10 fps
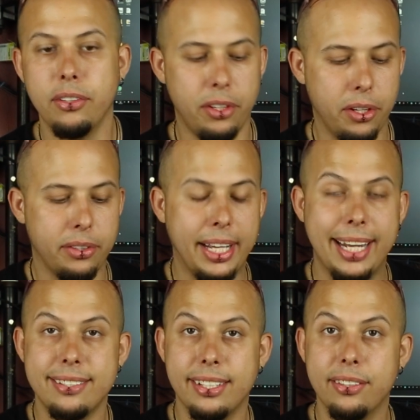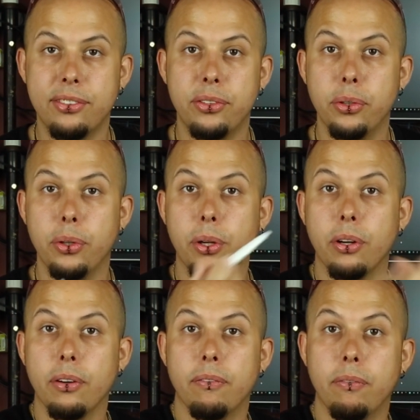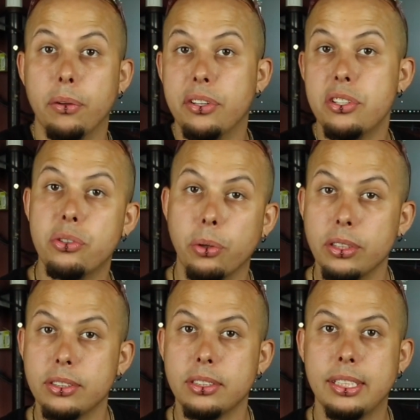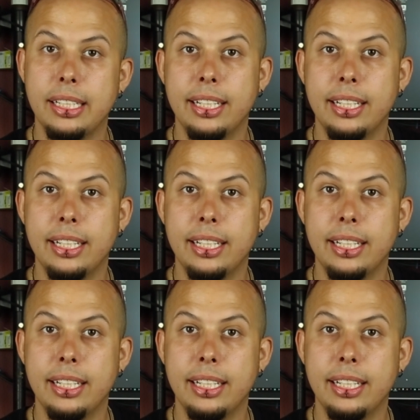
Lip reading: So you'll attach this to your voltage source,